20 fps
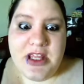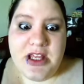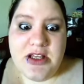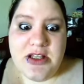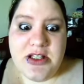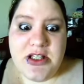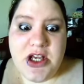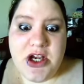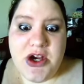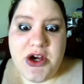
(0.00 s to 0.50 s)

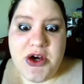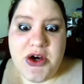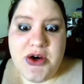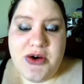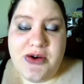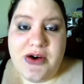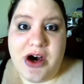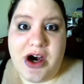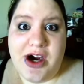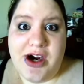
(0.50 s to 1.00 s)

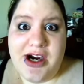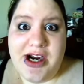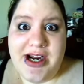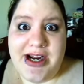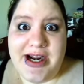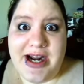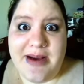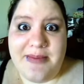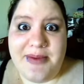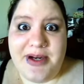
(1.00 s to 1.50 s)
So,
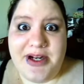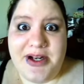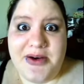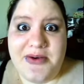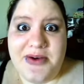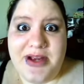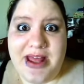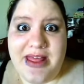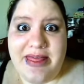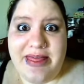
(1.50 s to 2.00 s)
alright, I'm gonna go
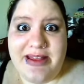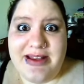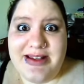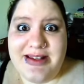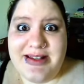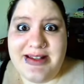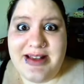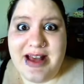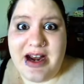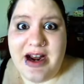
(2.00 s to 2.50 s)
get this
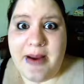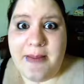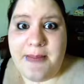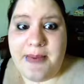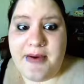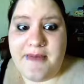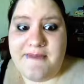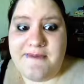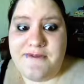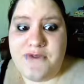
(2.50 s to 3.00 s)
set up
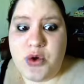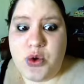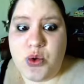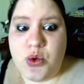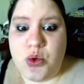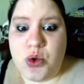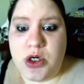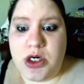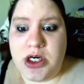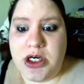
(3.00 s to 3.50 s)

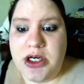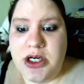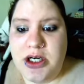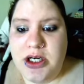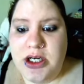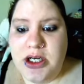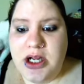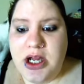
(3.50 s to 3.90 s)
for,